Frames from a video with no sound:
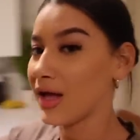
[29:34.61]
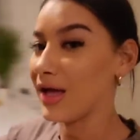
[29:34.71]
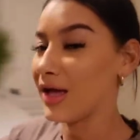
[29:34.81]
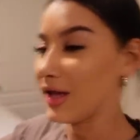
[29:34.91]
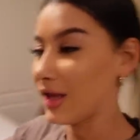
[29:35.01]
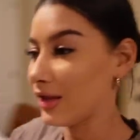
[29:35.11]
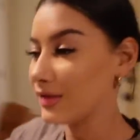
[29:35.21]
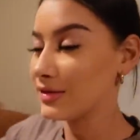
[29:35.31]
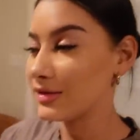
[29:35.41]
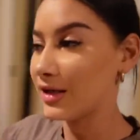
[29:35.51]

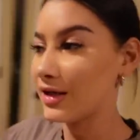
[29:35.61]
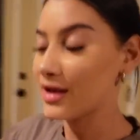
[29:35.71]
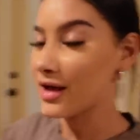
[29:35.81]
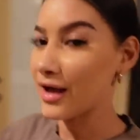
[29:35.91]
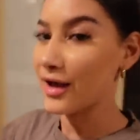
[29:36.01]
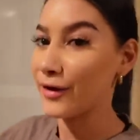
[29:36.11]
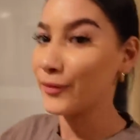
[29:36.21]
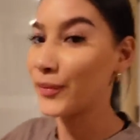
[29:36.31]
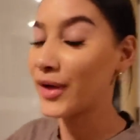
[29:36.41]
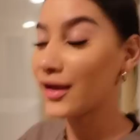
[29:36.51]
And
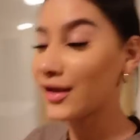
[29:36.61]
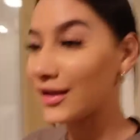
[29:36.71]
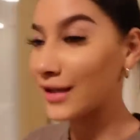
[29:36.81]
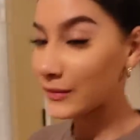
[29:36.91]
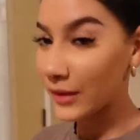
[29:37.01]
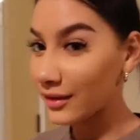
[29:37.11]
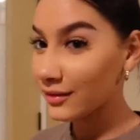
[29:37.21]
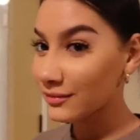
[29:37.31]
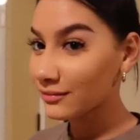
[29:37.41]
guess what?